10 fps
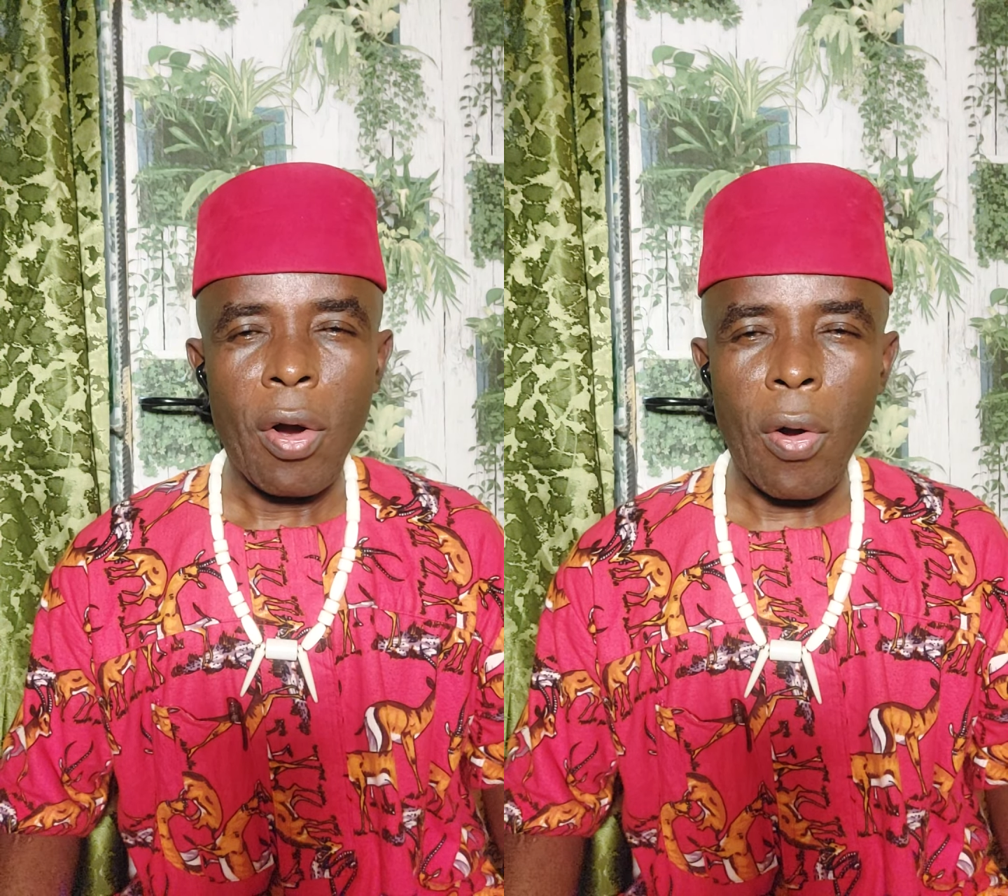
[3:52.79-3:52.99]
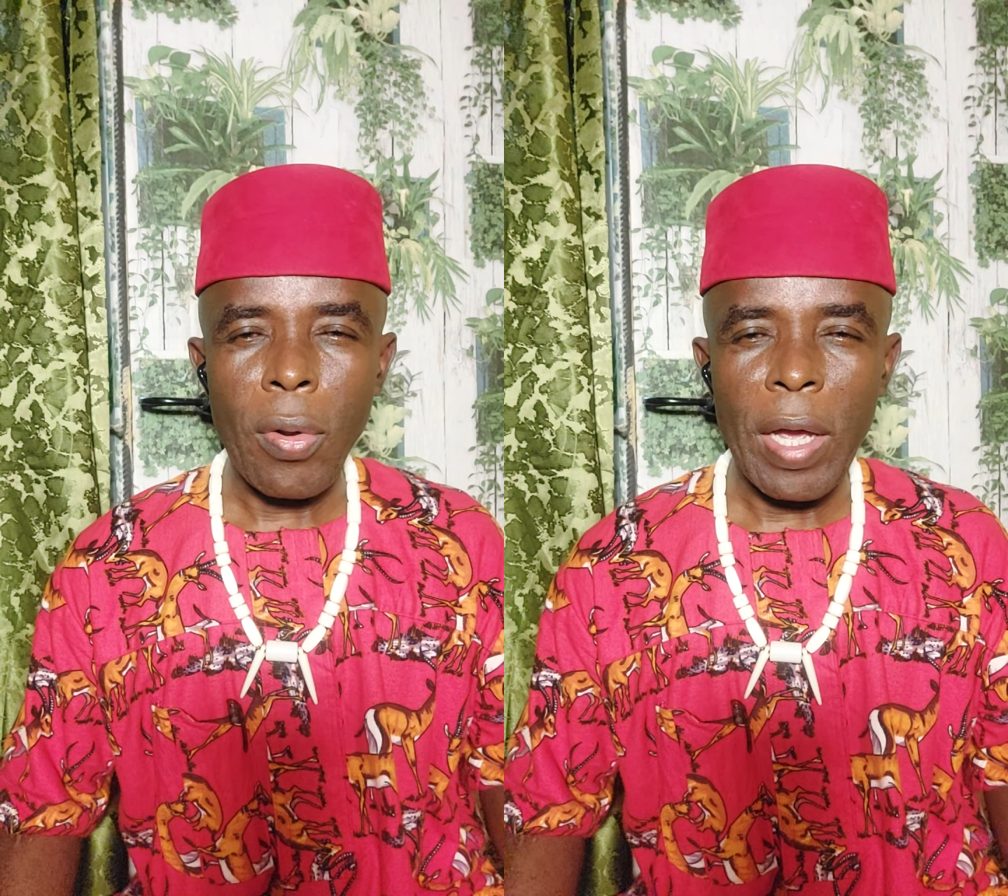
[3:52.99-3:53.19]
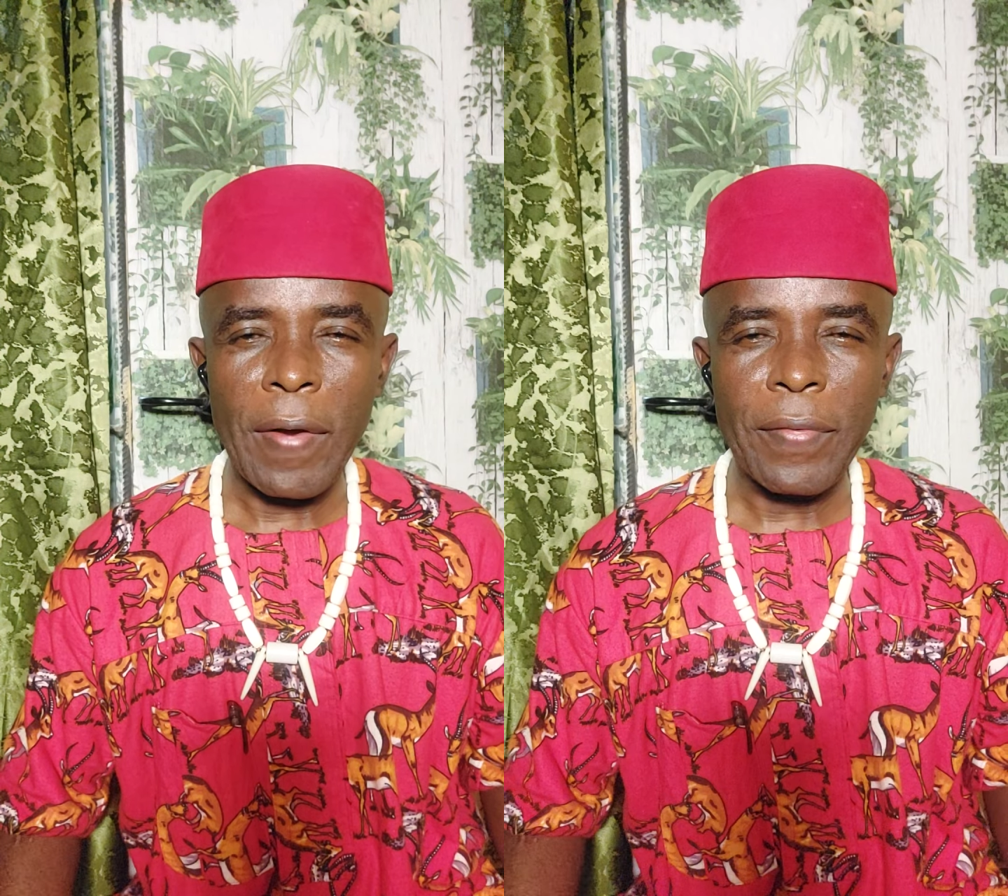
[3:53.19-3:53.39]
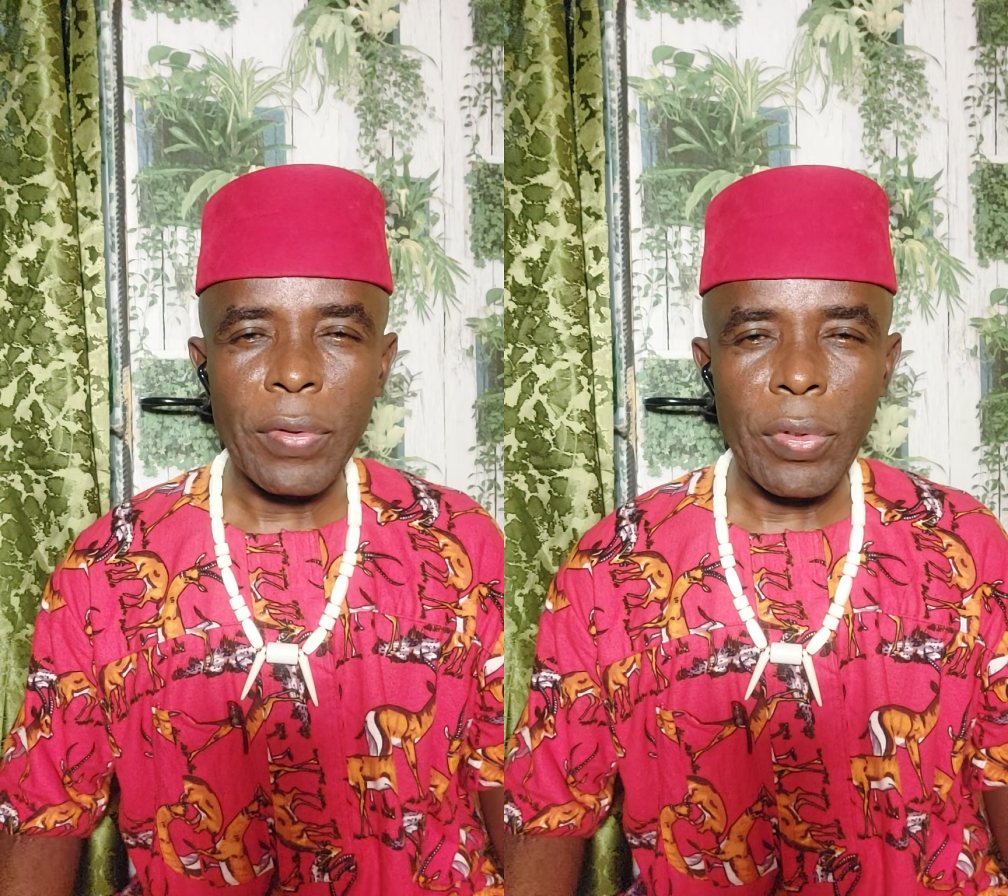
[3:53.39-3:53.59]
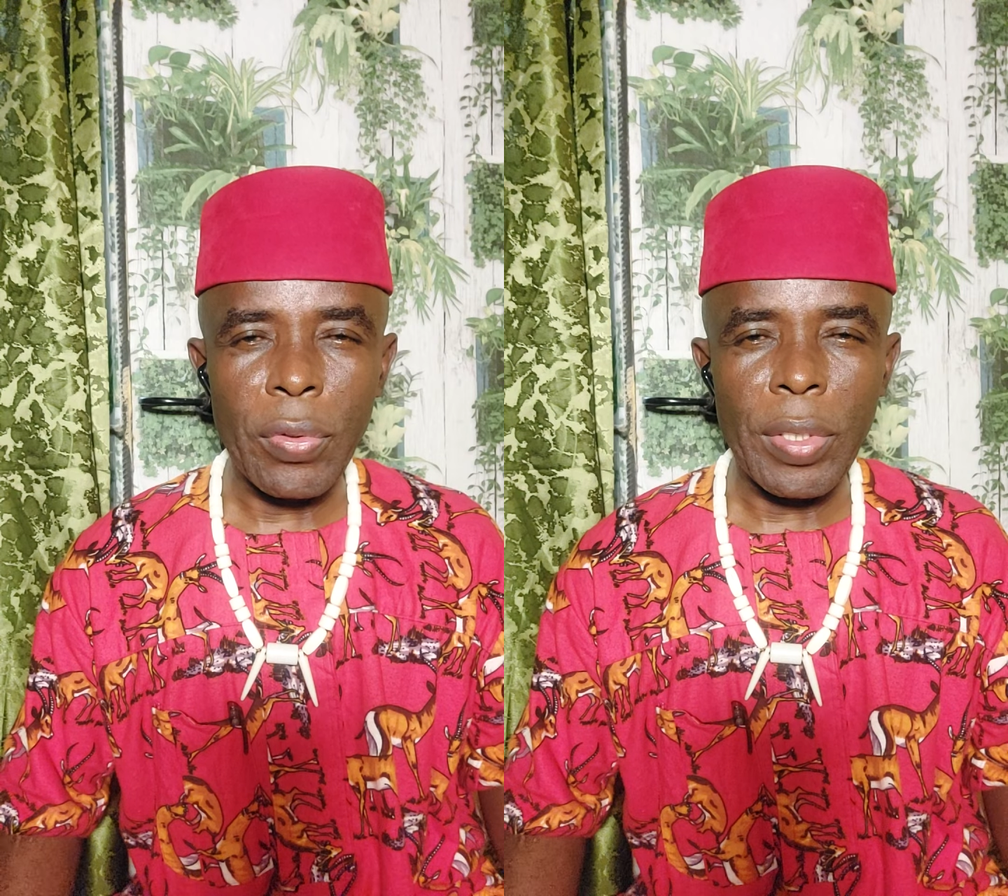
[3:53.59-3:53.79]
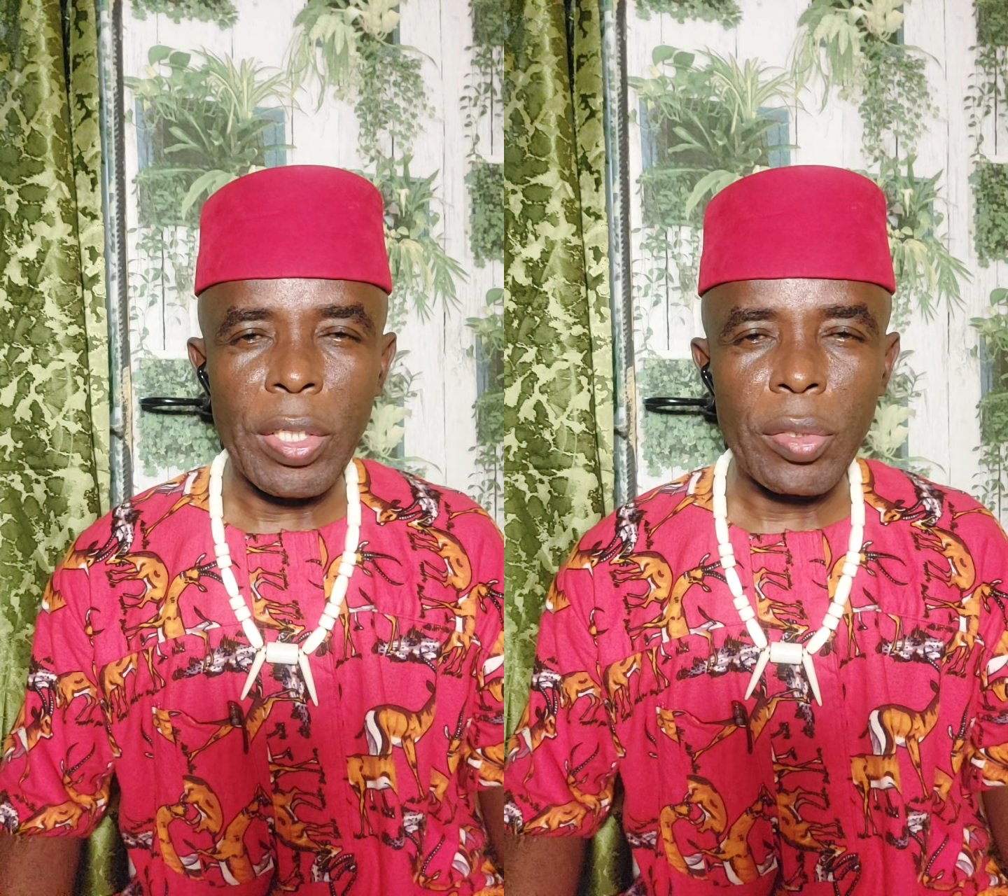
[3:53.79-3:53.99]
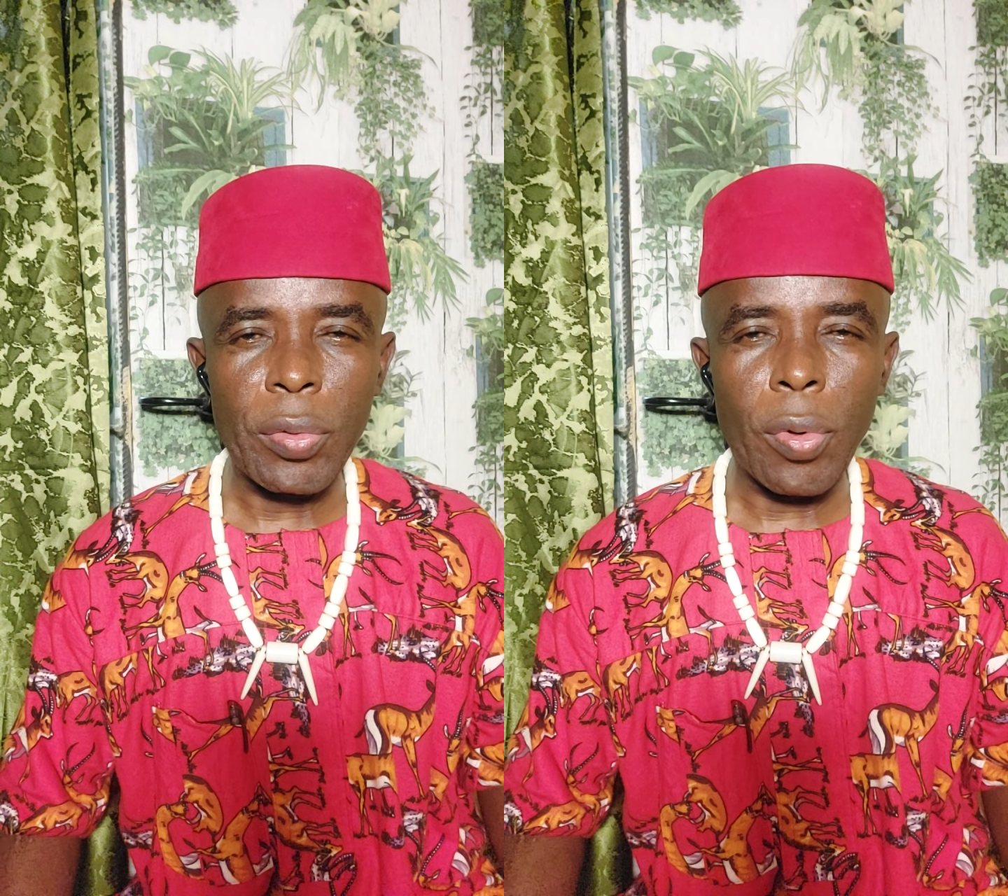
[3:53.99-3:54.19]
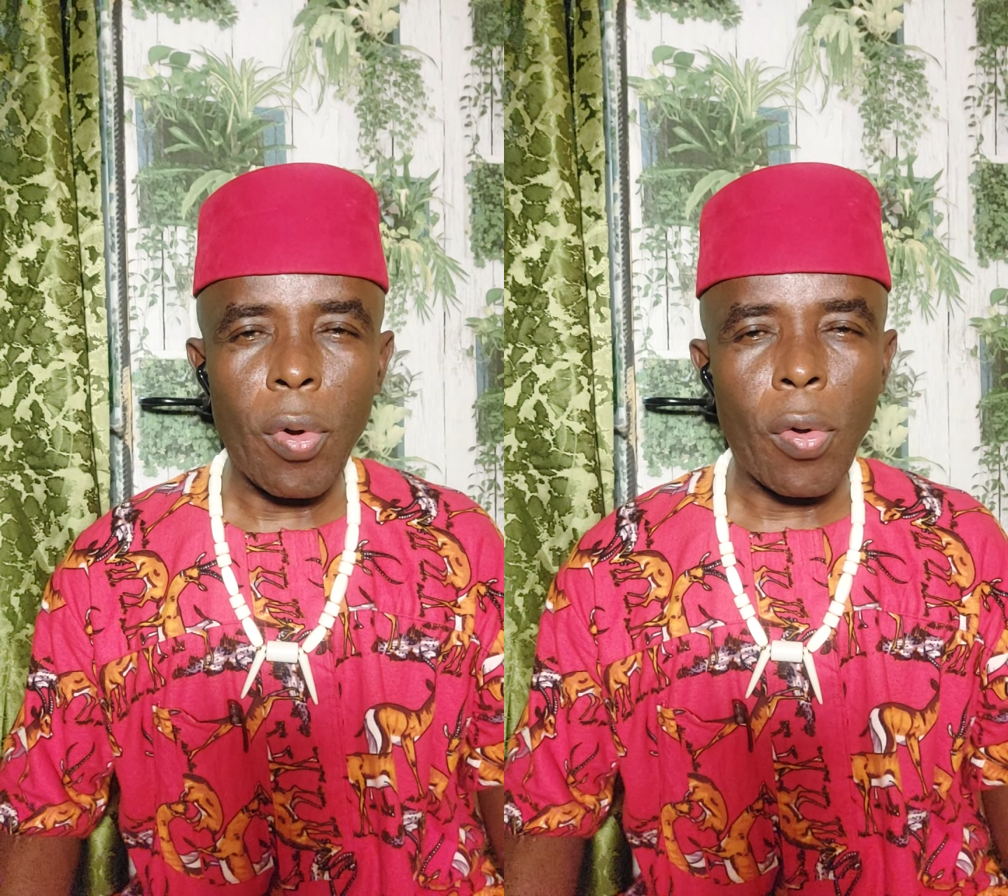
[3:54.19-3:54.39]
all you have to do is
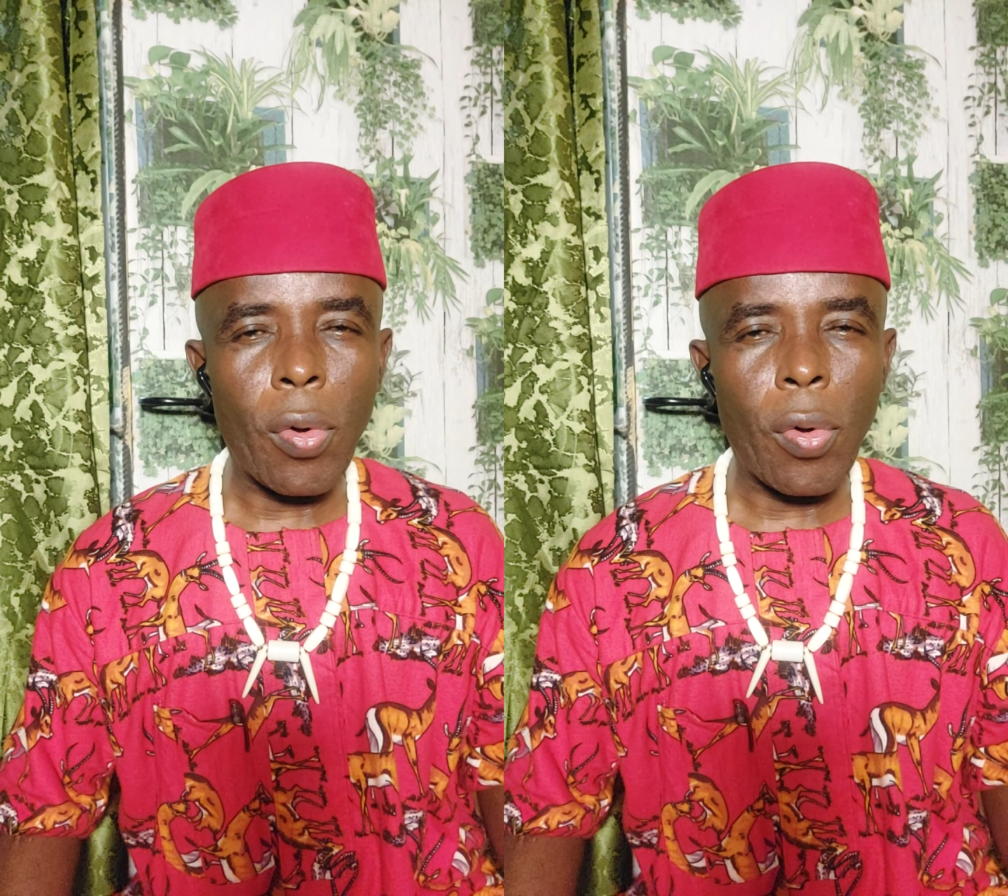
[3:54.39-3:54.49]
to